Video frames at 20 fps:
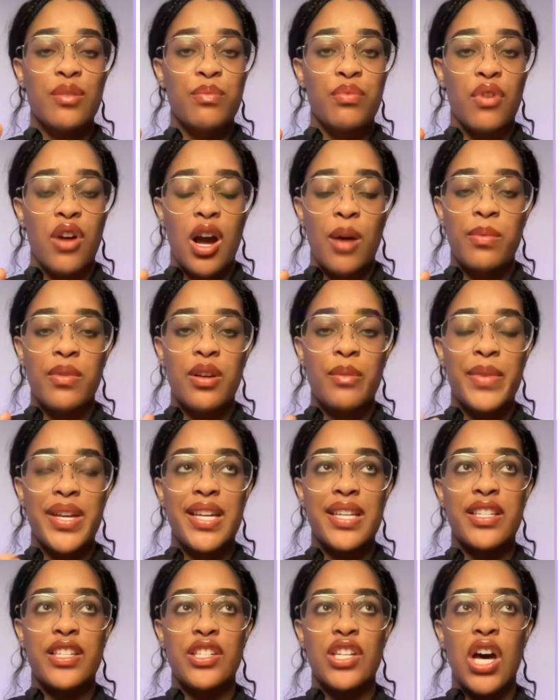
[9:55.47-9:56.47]
your problem
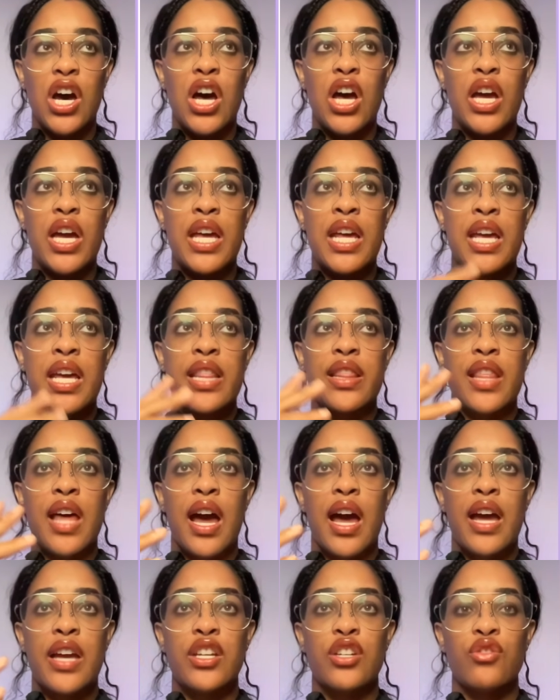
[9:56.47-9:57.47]
is not
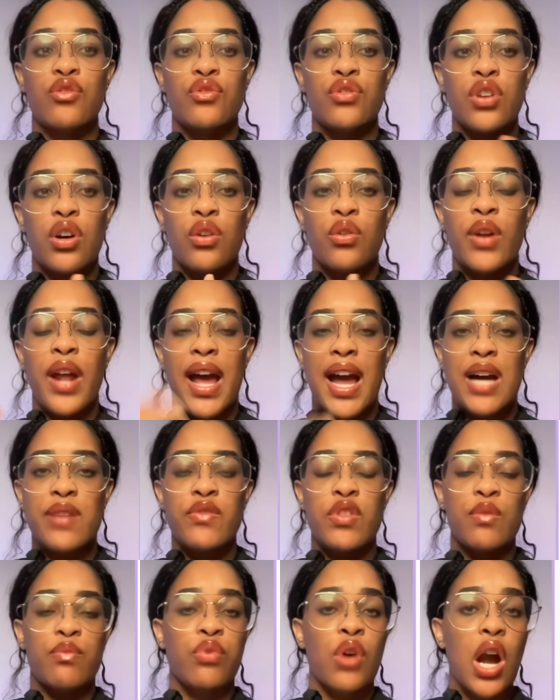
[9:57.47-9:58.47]
that you don't
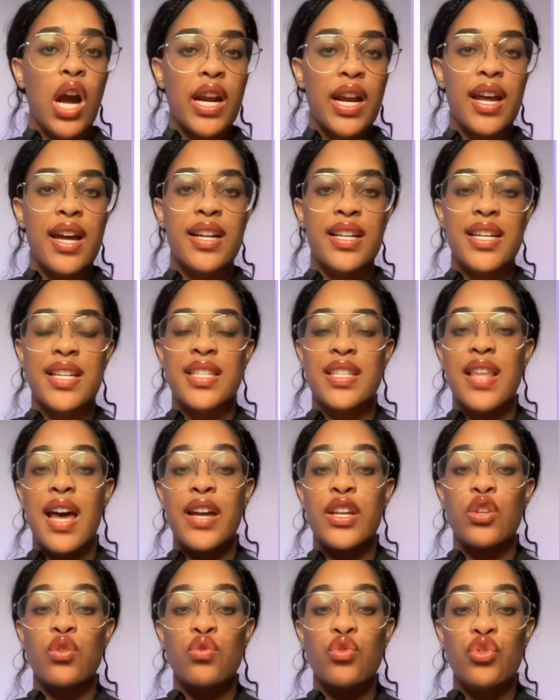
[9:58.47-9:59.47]
have the product, it's
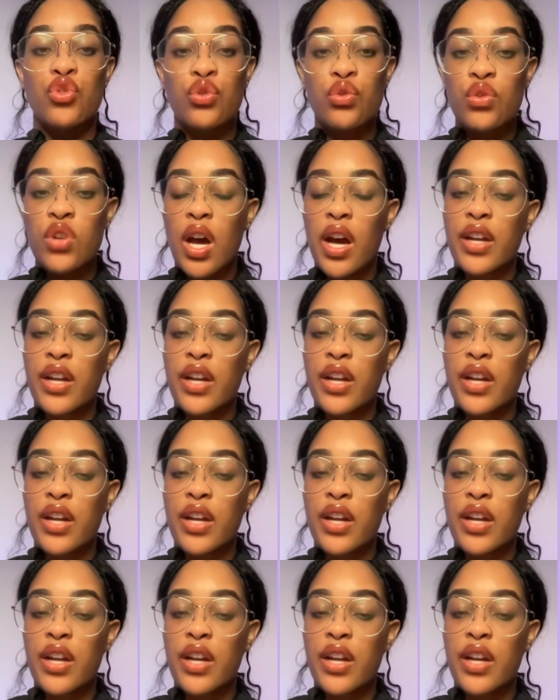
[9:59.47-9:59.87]
that you do